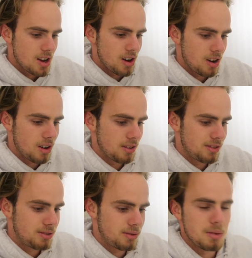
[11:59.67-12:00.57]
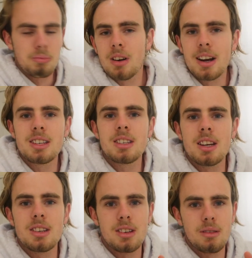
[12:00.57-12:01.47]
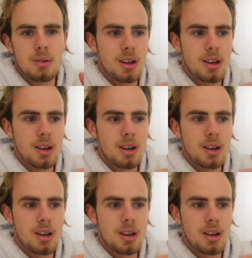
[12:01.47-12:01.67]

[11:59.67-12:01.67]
of the preseason.